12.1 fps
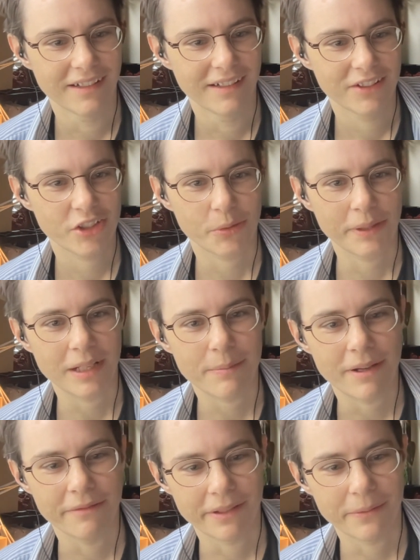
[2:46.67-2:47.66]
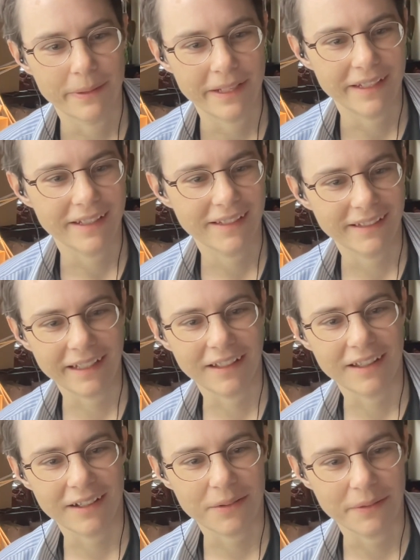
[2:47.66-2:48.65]
showing up every week like
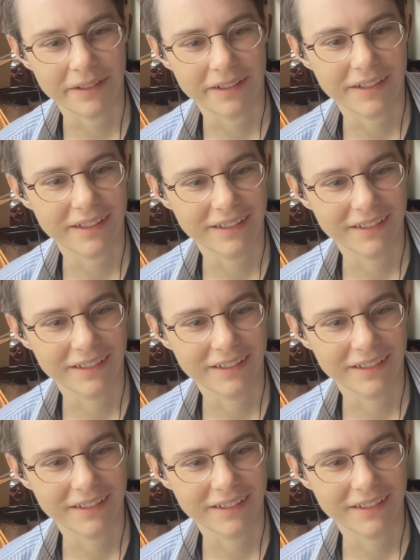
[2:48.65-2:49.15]
clockwork.